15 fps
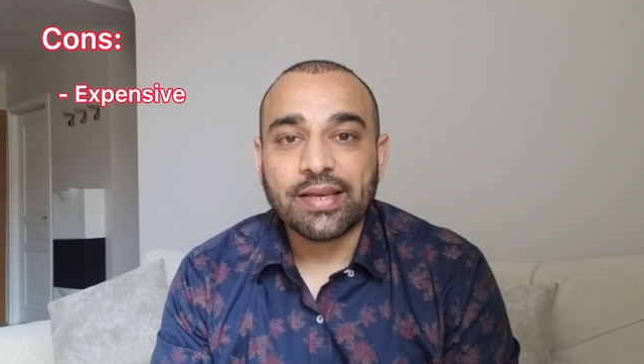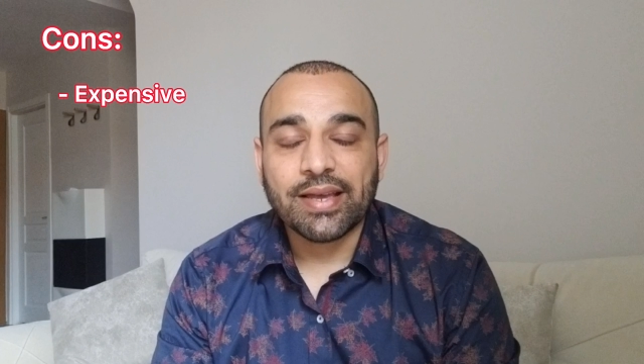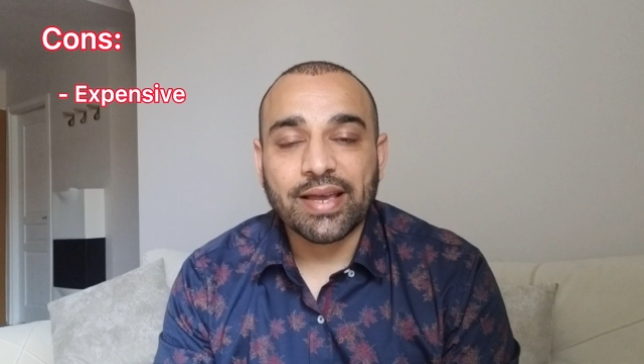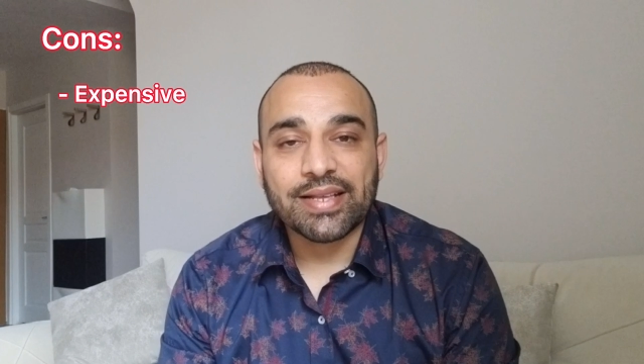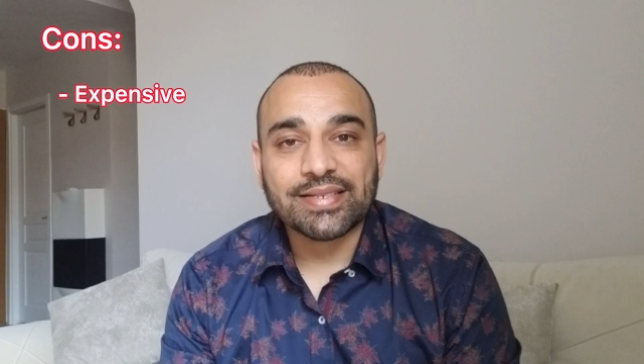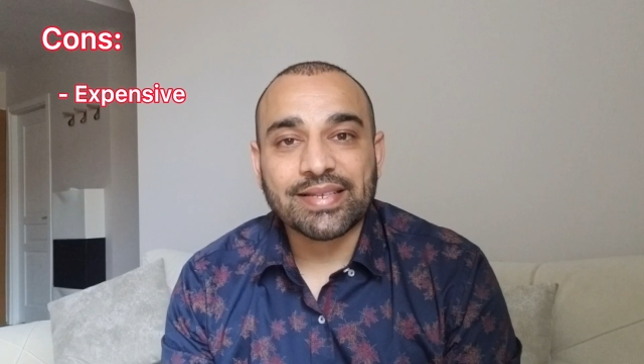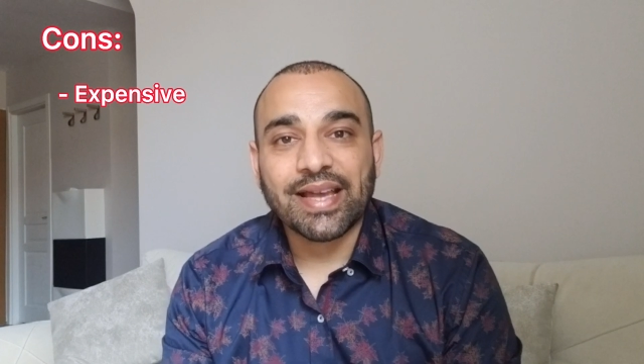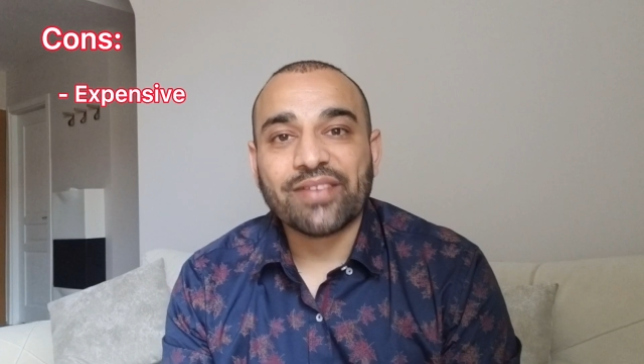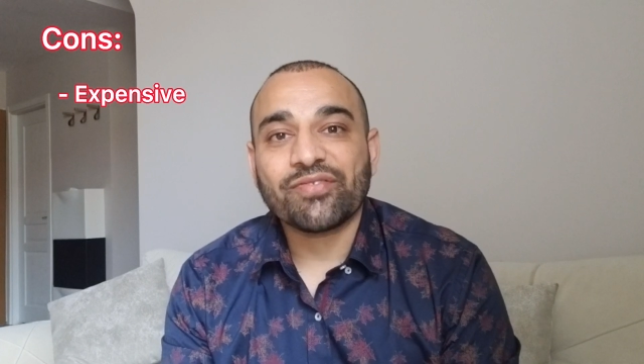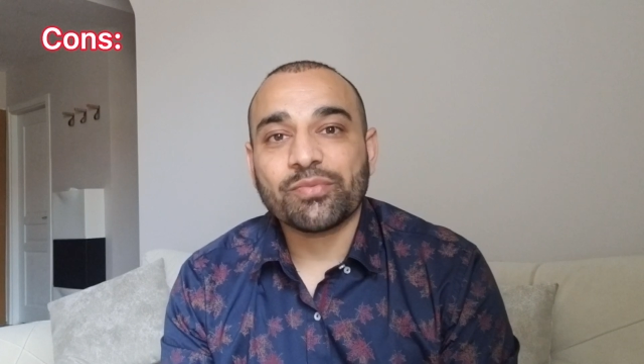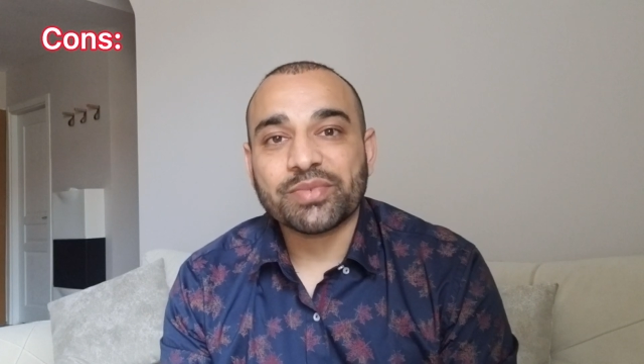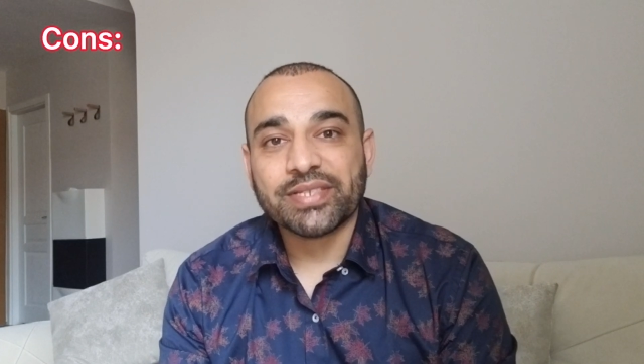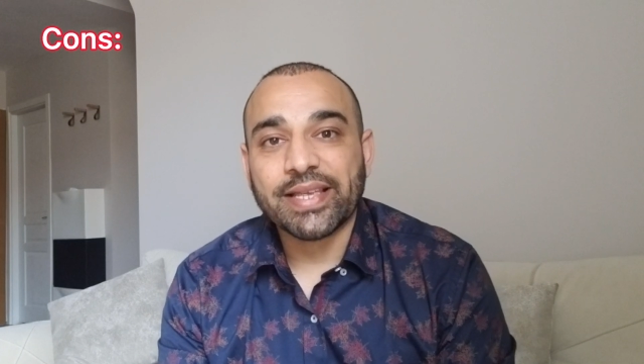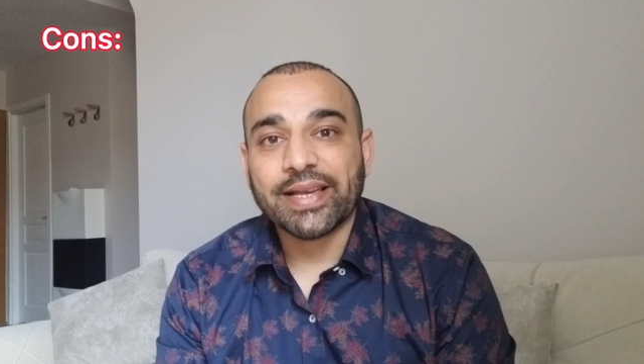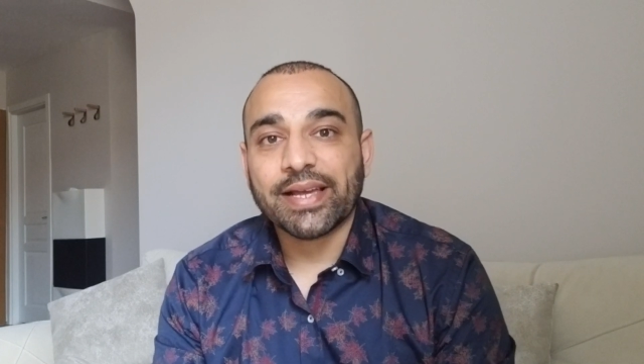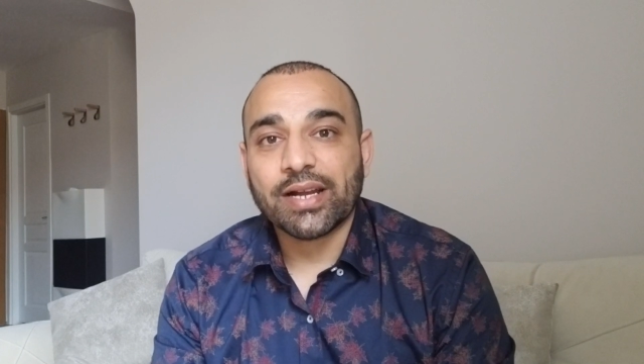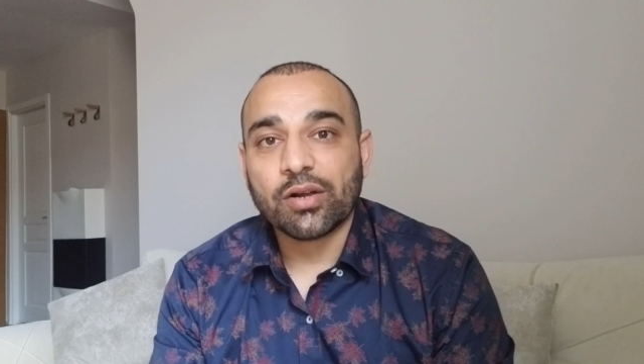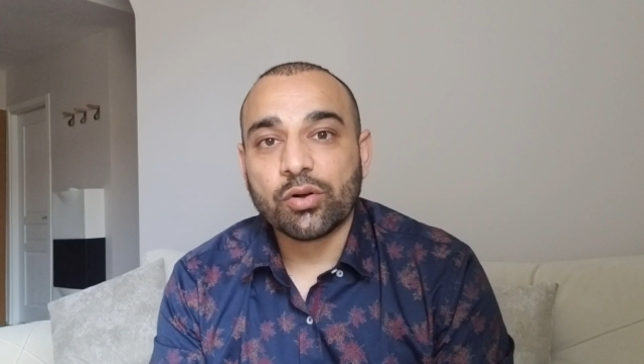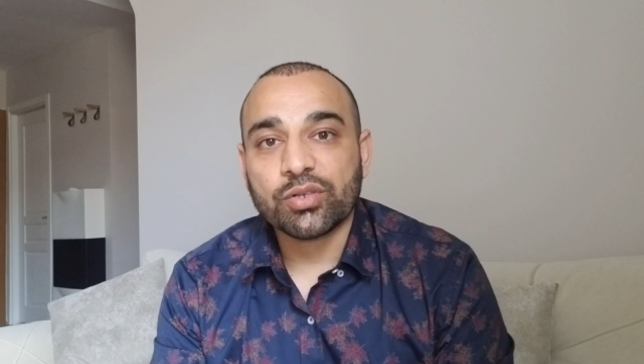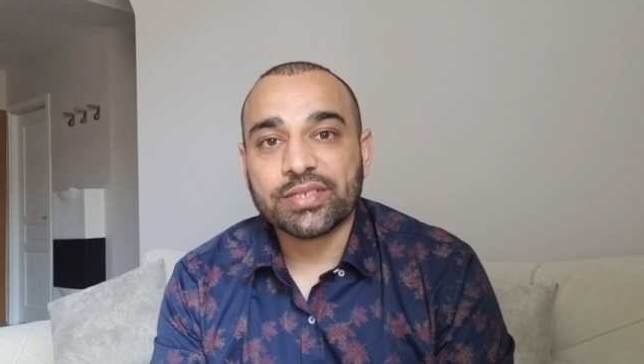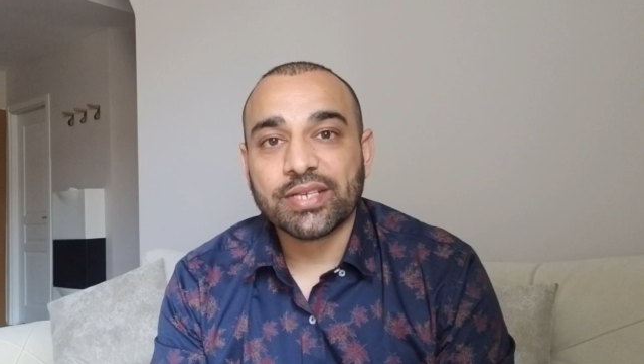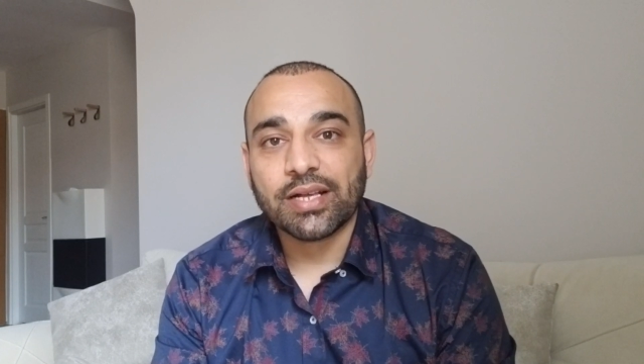Aside from staying at a
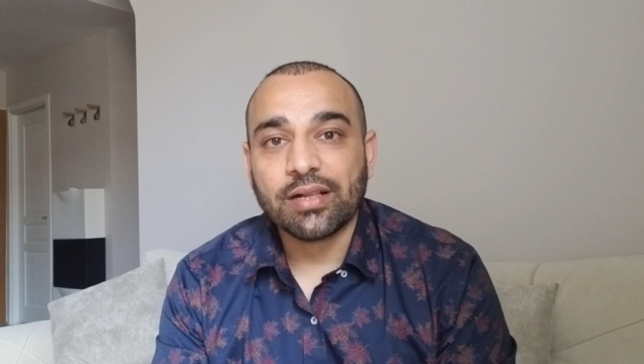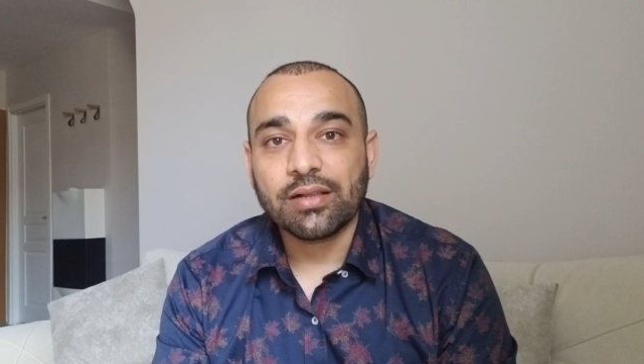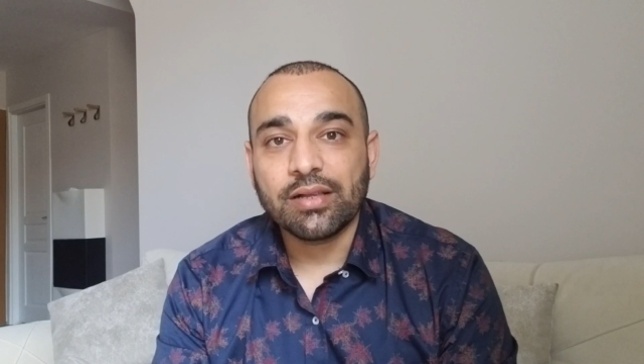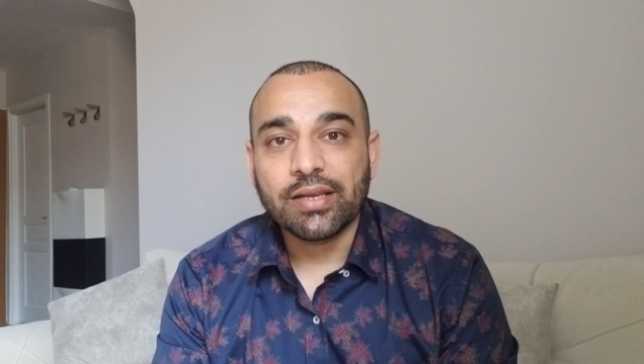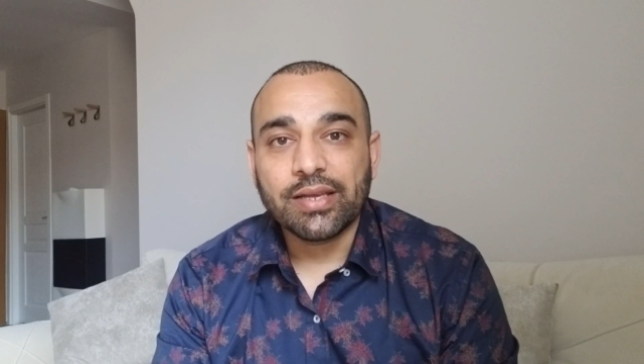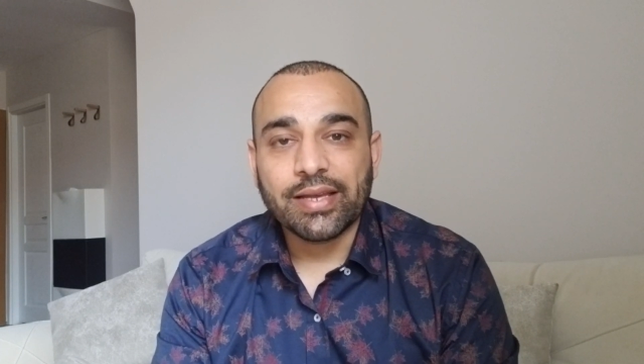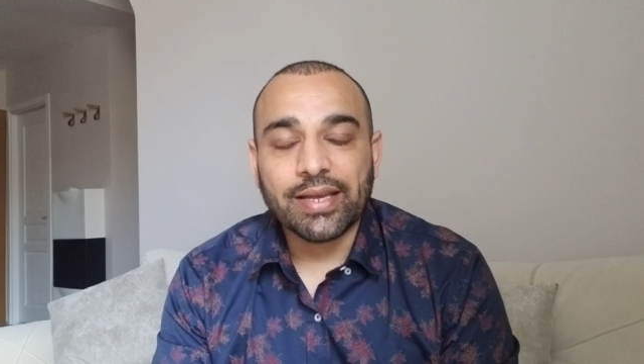hotel,